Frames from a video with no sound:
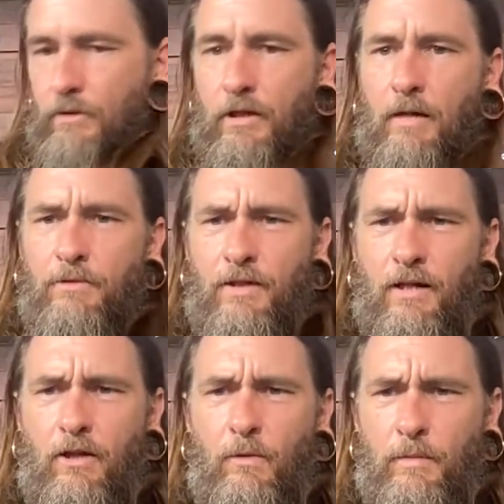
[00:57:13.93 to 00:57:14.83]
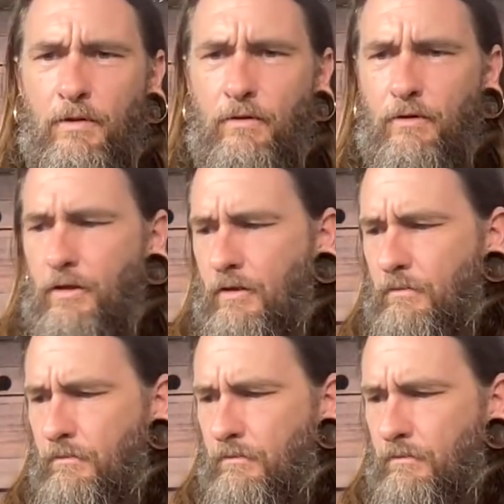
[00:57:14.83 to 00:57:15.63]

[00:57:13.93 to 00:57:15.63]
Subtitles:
What time is it? How long have we been in here?